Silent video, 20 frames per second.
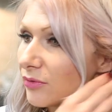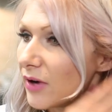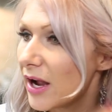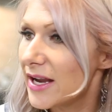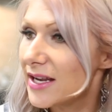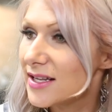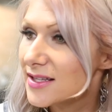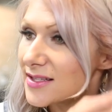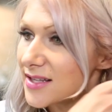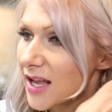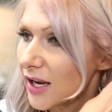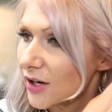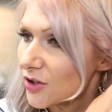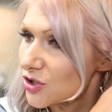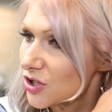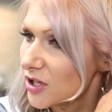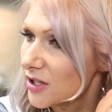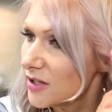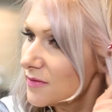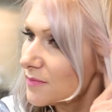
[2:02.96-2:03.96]
right
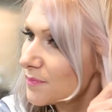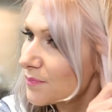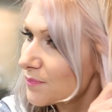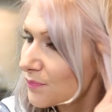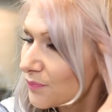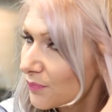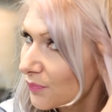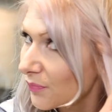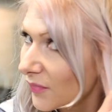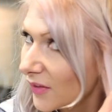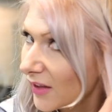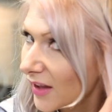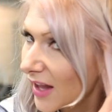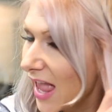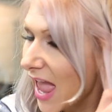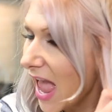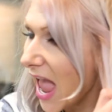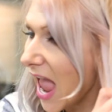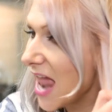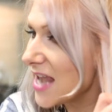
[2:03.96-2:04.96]
section,
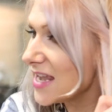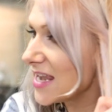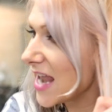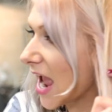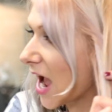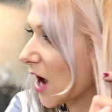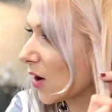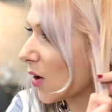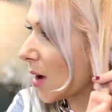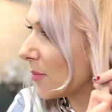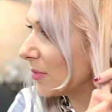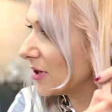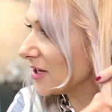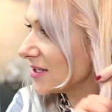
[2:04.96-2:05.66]
and now I'm